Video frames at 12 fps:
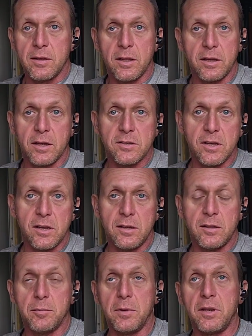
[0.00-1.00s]
Like I said
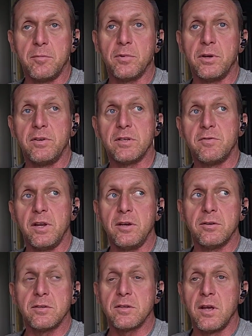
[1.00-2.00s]
in previous
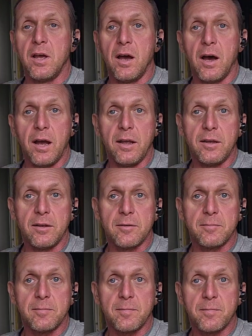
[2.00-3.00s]
videos, I
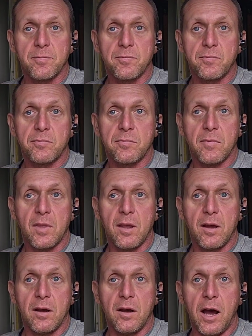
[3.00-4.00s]

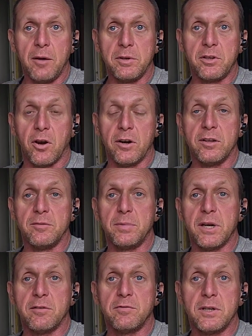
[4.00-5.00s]
would garden
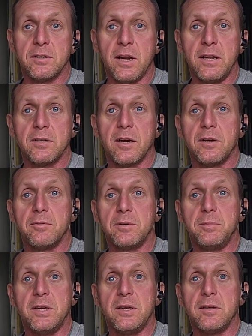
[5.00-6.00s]
barefoot, right? I
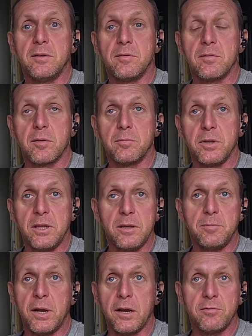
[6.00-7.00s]
would be
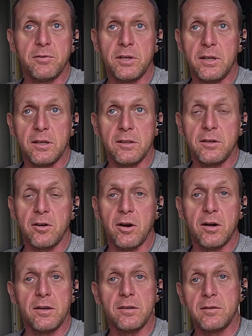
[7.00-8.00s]
completely barefoot in the
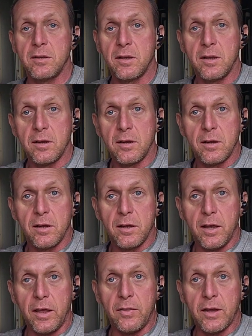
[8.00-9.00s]
garden,
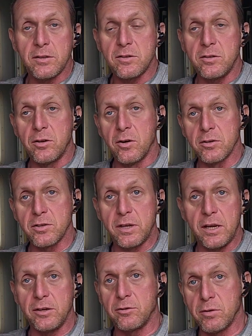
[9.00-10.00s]
and you're also
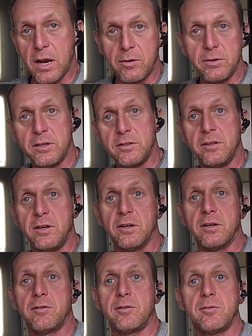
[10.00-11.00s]
getting grounded to the
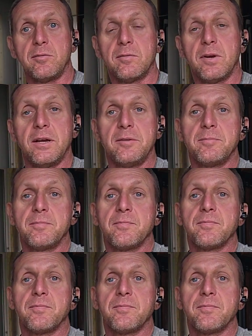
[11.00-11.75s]
earth, right?